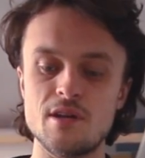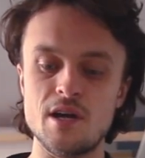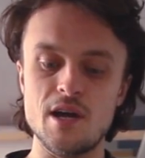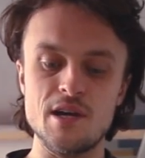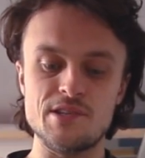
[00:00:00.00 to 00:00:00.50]

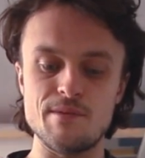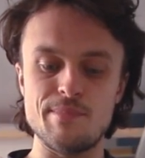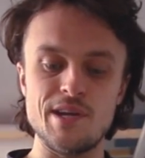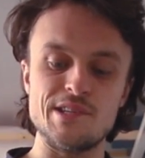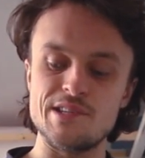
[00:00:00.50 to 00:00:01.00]
It's in
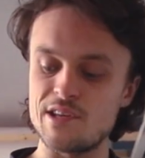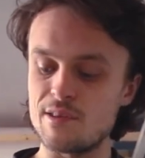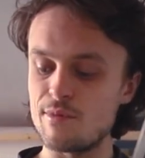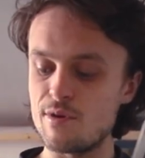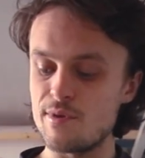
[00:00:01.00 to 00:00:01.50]
pieces at
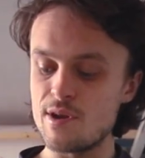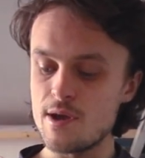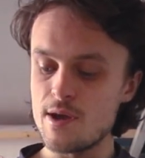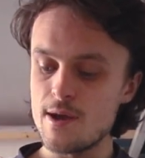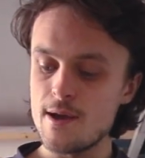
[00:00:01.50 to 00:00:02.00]
the moment.
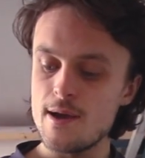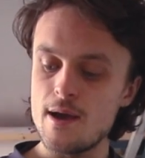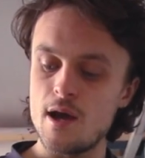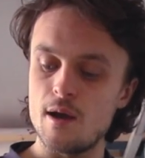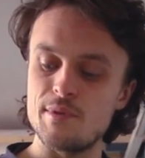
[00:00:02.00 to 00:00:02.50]

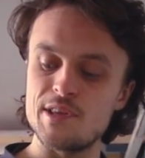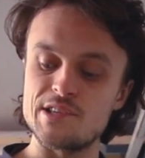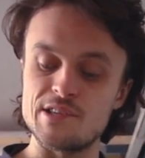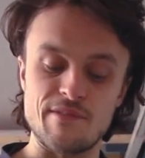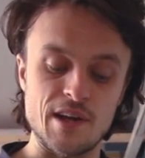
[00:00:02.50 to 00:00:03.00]
But
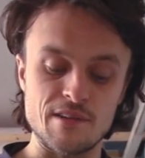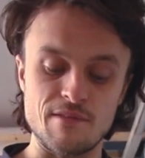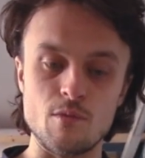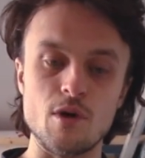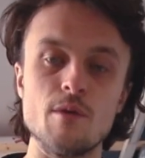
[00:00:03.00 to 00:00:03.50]
this is
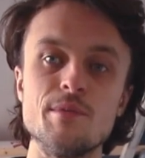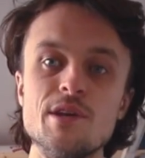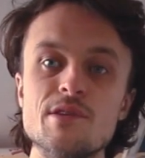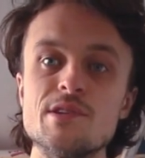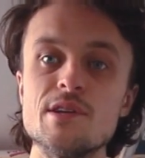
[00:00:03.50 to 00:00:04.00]
effectively what I'll be
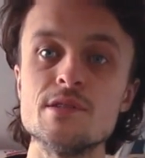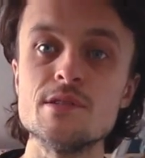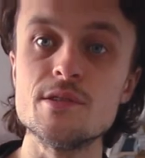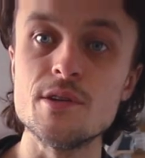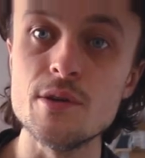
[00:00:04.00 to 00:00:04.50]
using
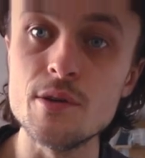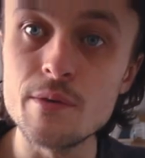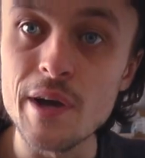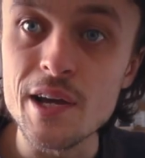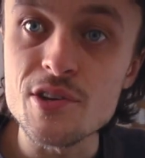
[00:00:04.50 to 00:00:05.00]

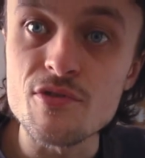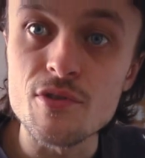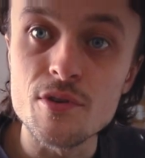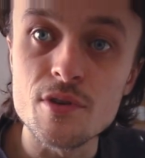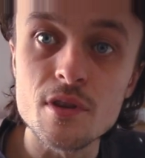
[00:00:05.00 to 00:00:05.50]
to
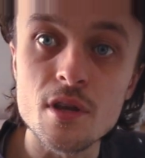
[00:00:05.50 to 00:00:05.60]
extrude